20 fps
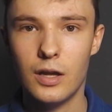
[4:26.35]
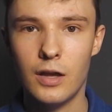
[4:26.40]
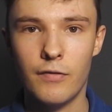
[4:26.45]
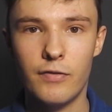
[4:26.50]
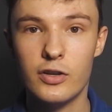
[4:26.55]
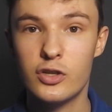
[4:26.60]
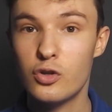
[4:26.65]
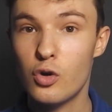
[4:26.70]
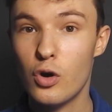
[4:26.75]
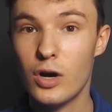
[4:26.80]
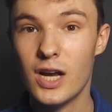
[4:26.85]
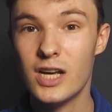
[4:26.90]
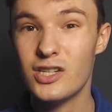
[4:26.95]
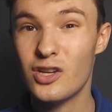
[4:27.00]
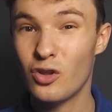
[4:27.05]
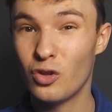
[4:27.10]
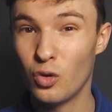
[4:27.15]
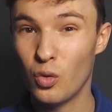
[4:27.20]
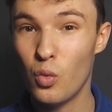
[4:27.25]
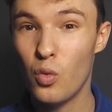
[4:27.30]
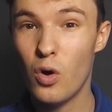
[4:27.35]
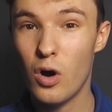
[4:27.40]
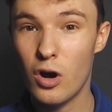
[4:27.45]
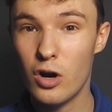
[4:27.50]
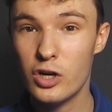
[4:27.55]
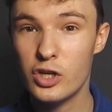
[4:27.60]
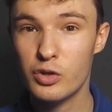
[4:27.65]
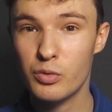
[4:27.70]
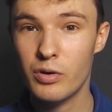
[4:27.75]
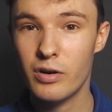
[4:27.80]
If a stock has a low
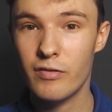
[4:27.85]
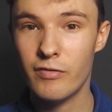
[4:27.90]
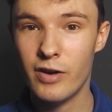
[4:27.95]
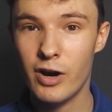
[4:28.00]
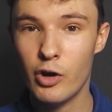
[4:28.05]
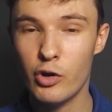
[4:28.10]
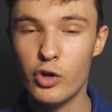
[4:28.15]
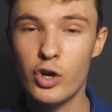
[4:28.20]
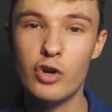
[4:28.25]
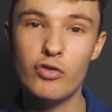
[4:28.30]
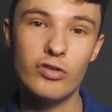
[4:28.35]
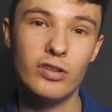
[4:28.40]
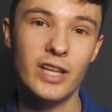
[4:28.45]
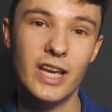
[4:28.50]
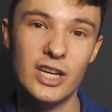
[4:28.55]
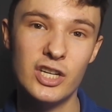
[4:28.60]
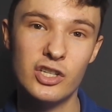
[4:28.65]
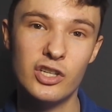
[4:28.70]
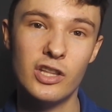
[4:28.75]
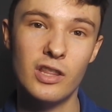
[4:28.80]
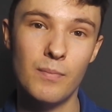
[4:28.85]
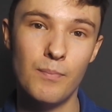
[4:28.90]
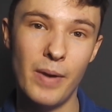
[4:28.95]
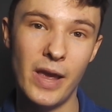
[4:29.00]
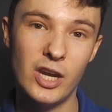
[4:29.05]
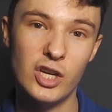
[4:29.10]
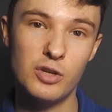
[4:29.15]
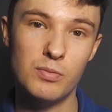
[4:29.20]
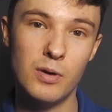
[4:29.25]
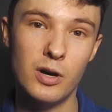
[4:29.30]
R-squared value in relation to the
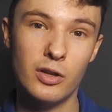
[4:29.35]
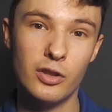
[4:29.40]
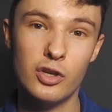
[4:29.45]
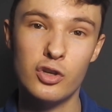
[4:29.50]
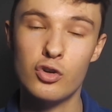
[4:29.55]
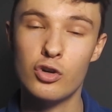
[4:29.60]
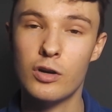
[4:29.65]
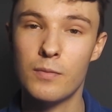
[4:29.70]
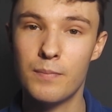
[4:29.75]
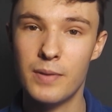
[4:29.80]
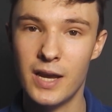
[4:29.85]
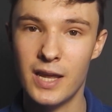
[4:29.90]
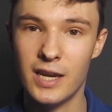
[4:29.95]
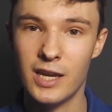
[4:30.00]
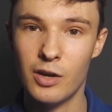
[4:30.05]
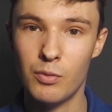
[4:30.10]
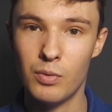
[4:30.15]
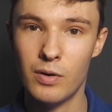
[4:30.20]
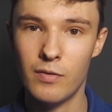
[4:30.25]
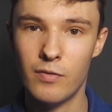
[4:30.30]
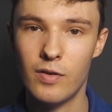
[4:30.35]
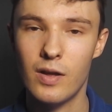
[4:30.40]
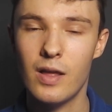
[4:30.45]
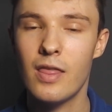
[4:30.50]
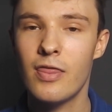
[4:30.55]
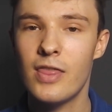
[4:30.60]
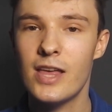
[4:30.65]
benchmark that you're comparing it with,